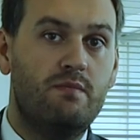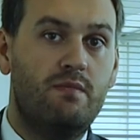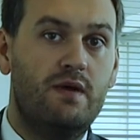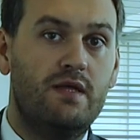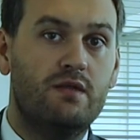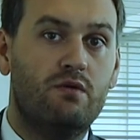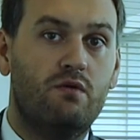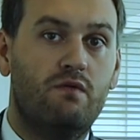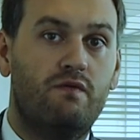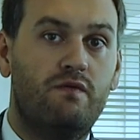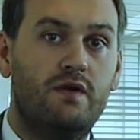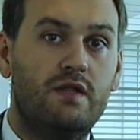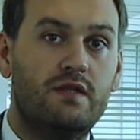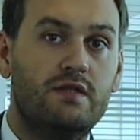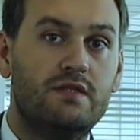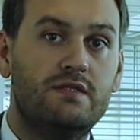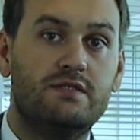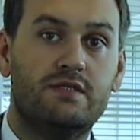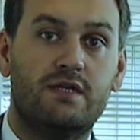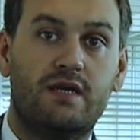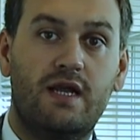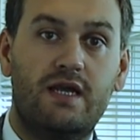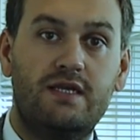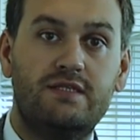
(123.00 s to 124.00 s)
the Bank of
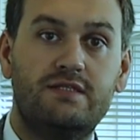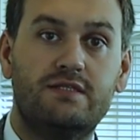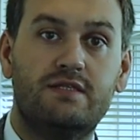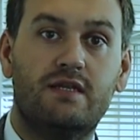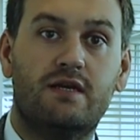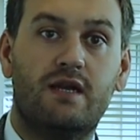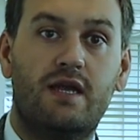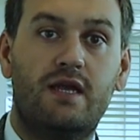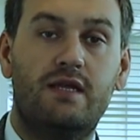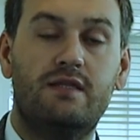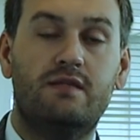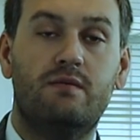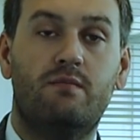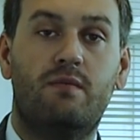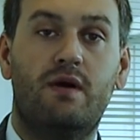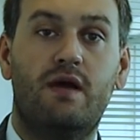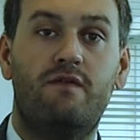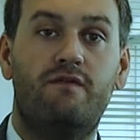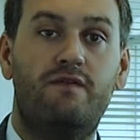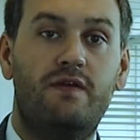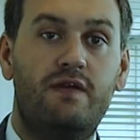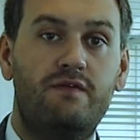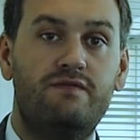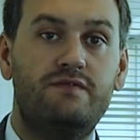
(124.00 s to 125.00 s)
England raised the rate
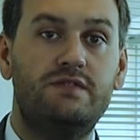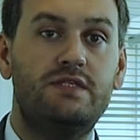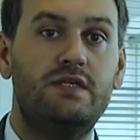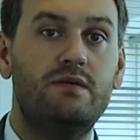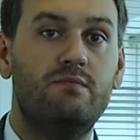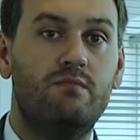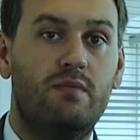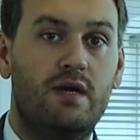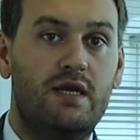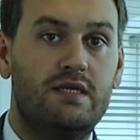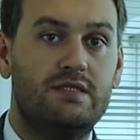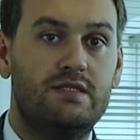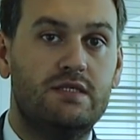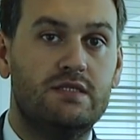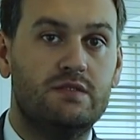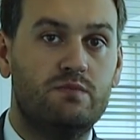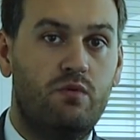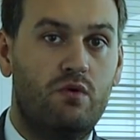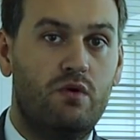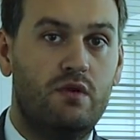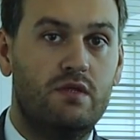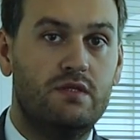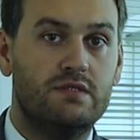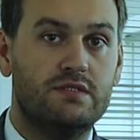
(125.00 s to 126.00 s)
by 50 basis
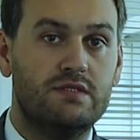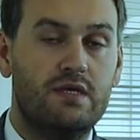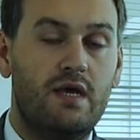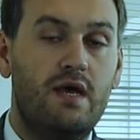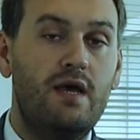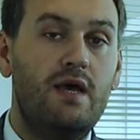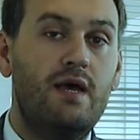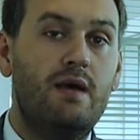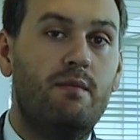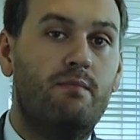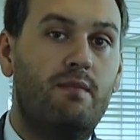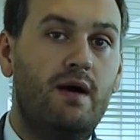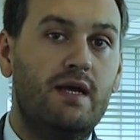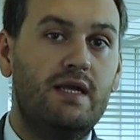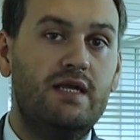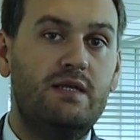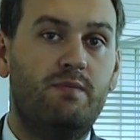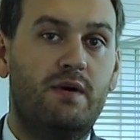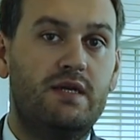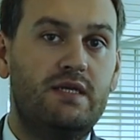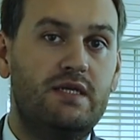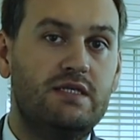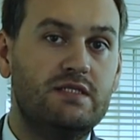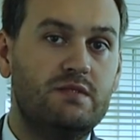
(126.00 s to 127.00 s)
points.
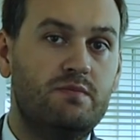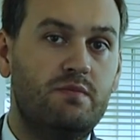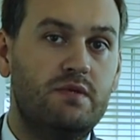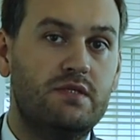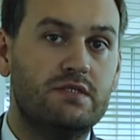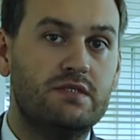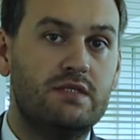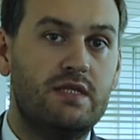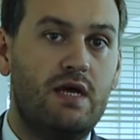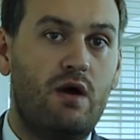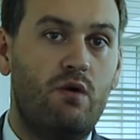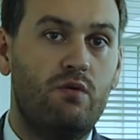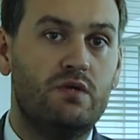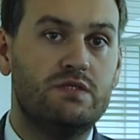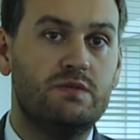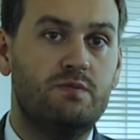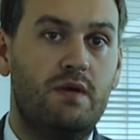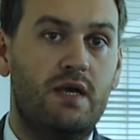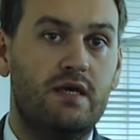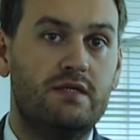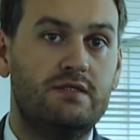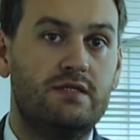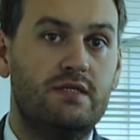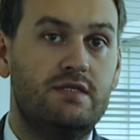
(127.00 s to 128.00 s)
Market participants now
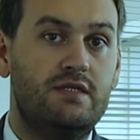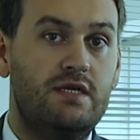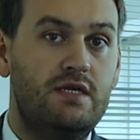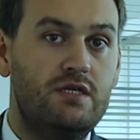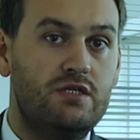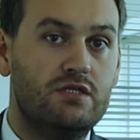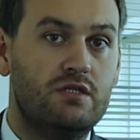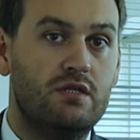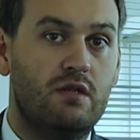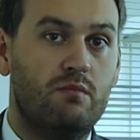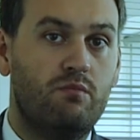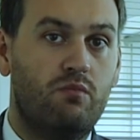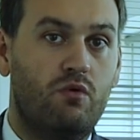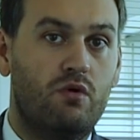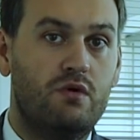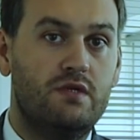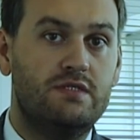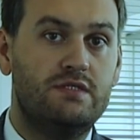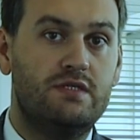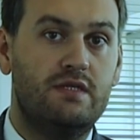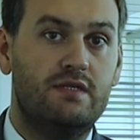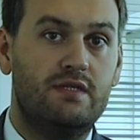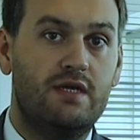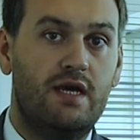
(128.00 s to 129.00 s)
expect additional
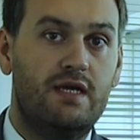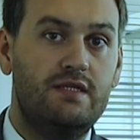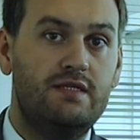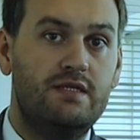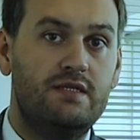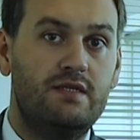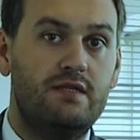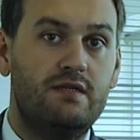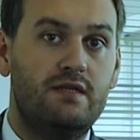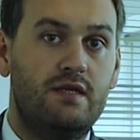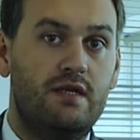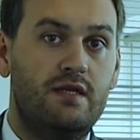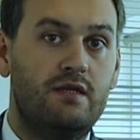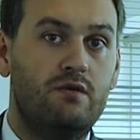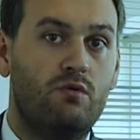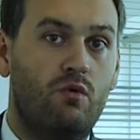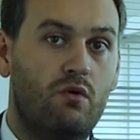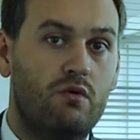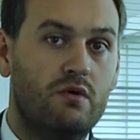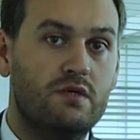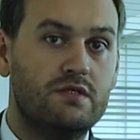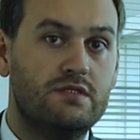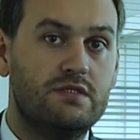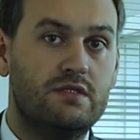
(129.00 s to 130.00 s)
policy tightening in
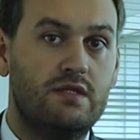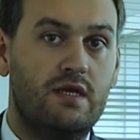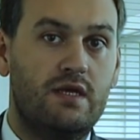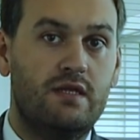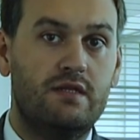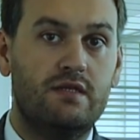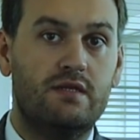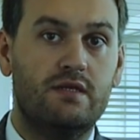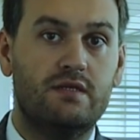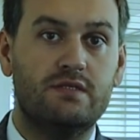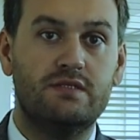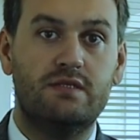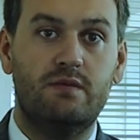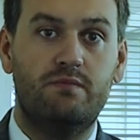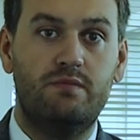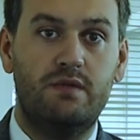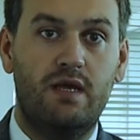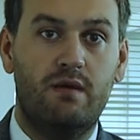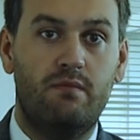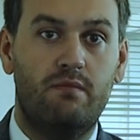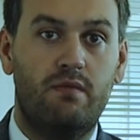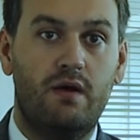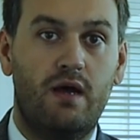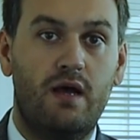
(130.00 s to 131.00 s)
August and
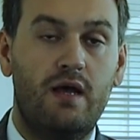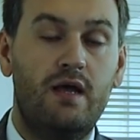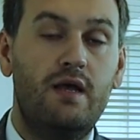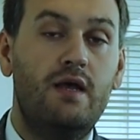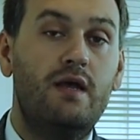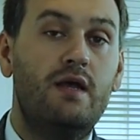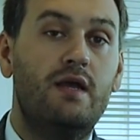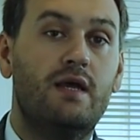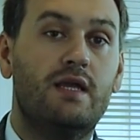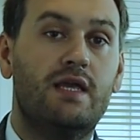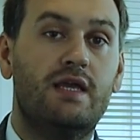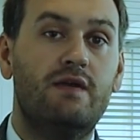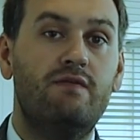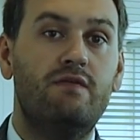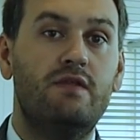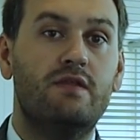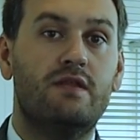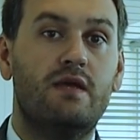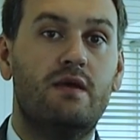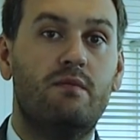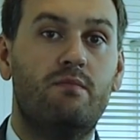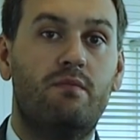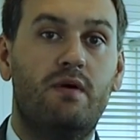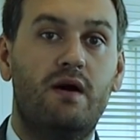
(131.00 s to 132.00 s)
September. Given
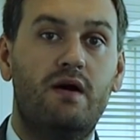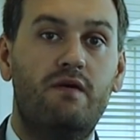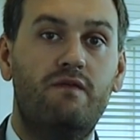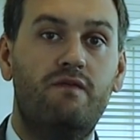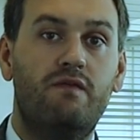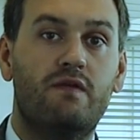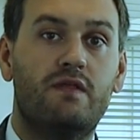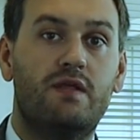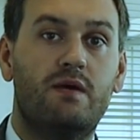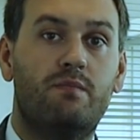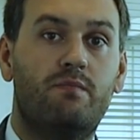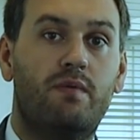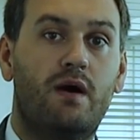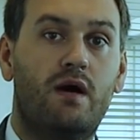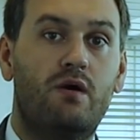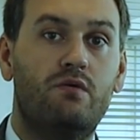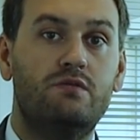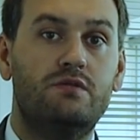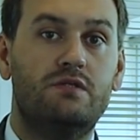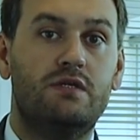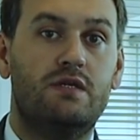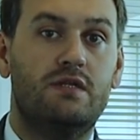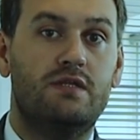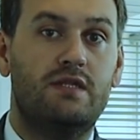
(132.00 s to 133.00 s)
the above, the
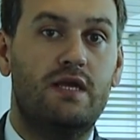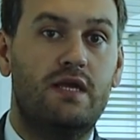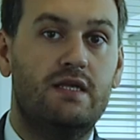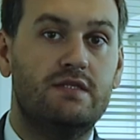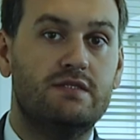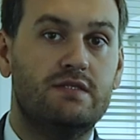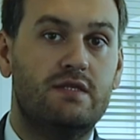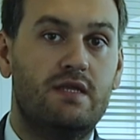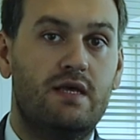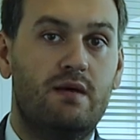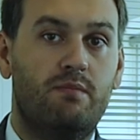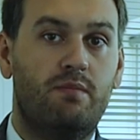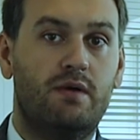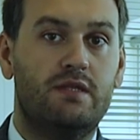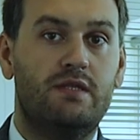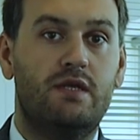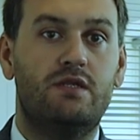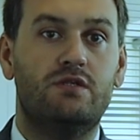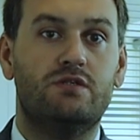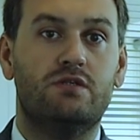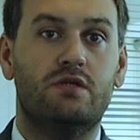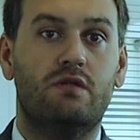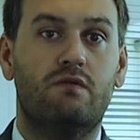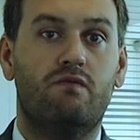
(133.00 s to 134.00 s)
pound retains the
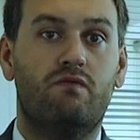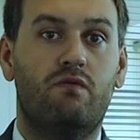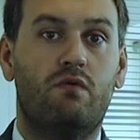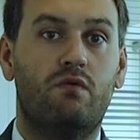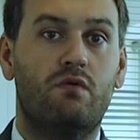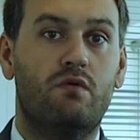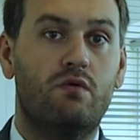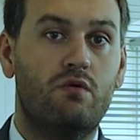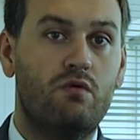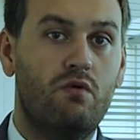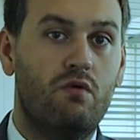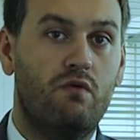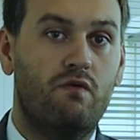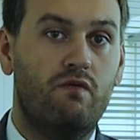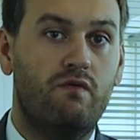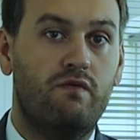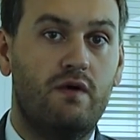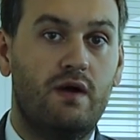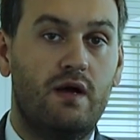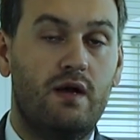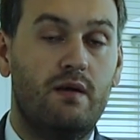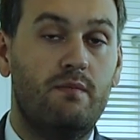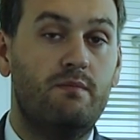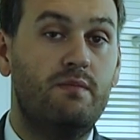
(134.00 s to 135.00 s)
potential for growth.
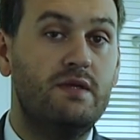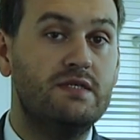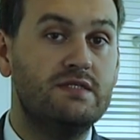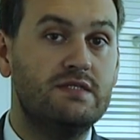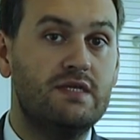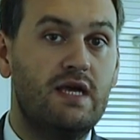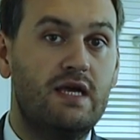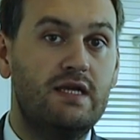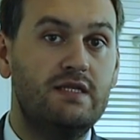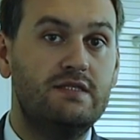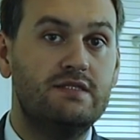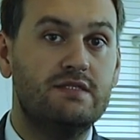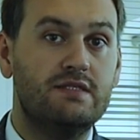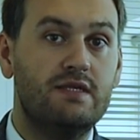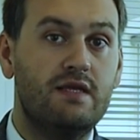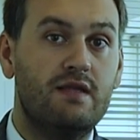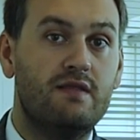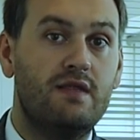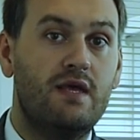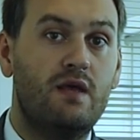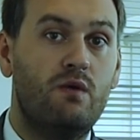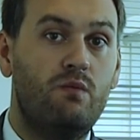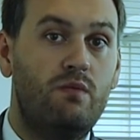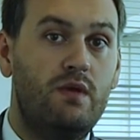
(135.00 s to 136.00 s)
Besides,
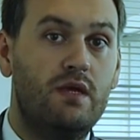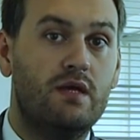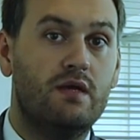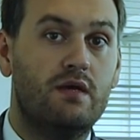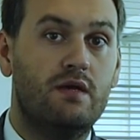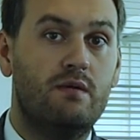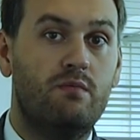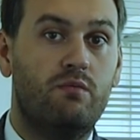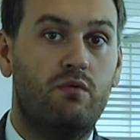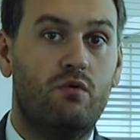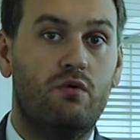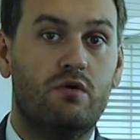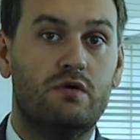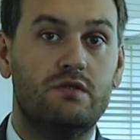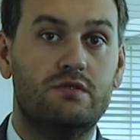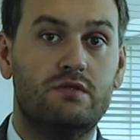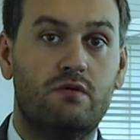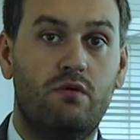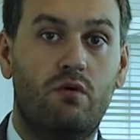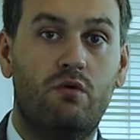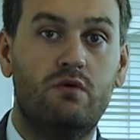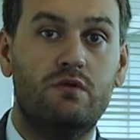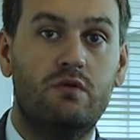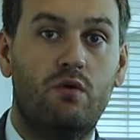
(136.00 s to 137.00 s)
the weak report
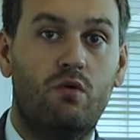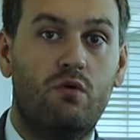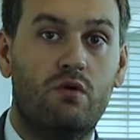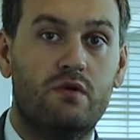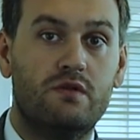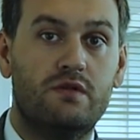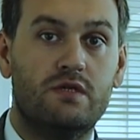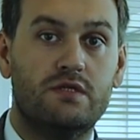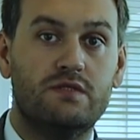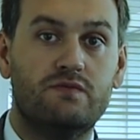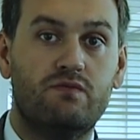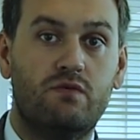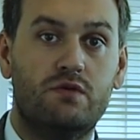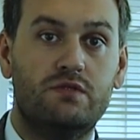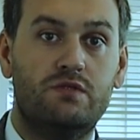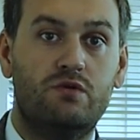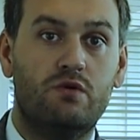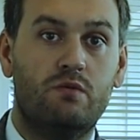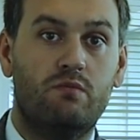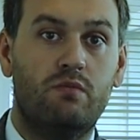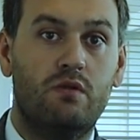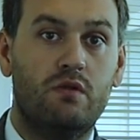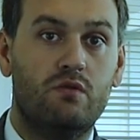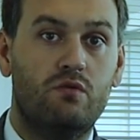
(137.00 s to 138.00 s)
on orders for
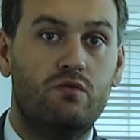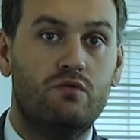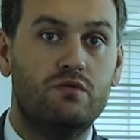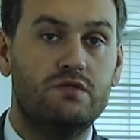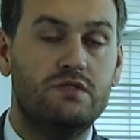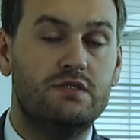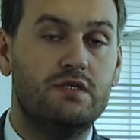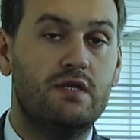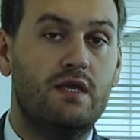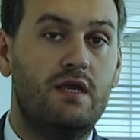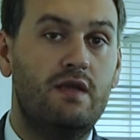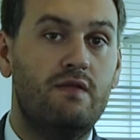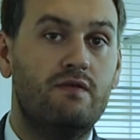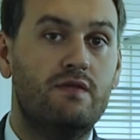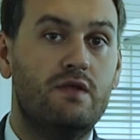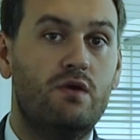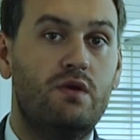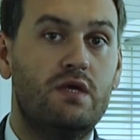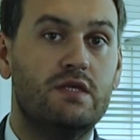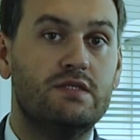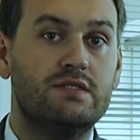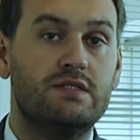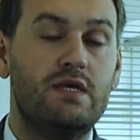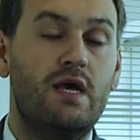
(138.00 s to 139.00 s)
durable goods in
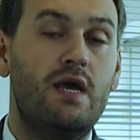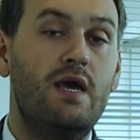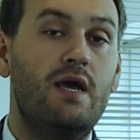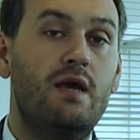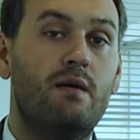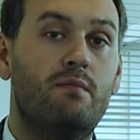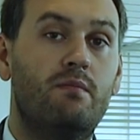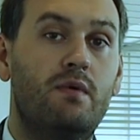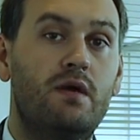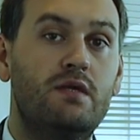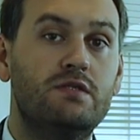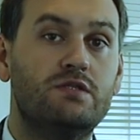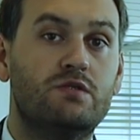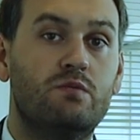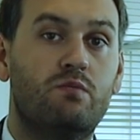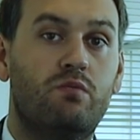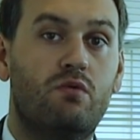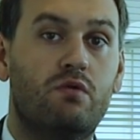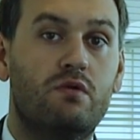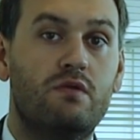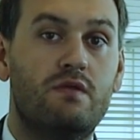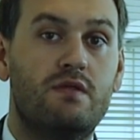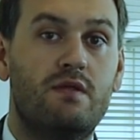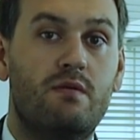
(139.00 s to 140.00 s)
the US may
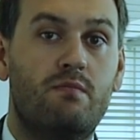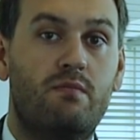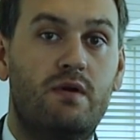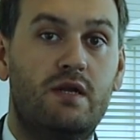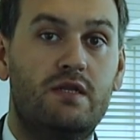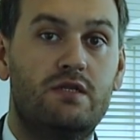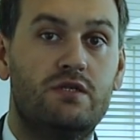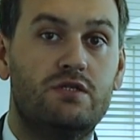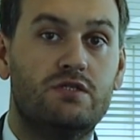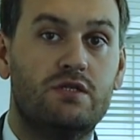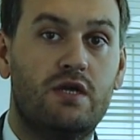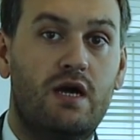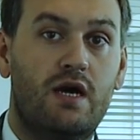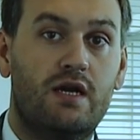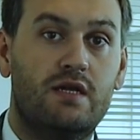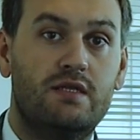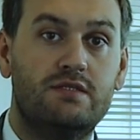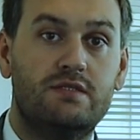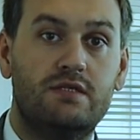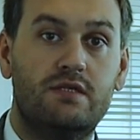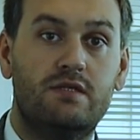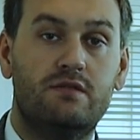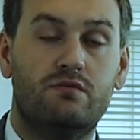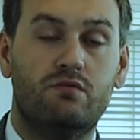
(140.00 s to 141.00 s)
support the British
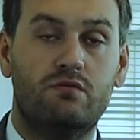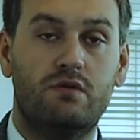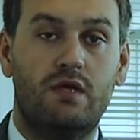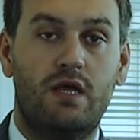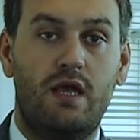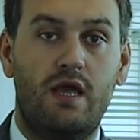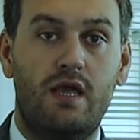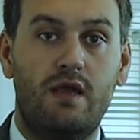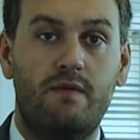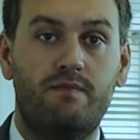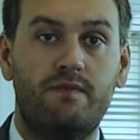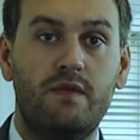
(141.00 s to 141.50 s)
currency today.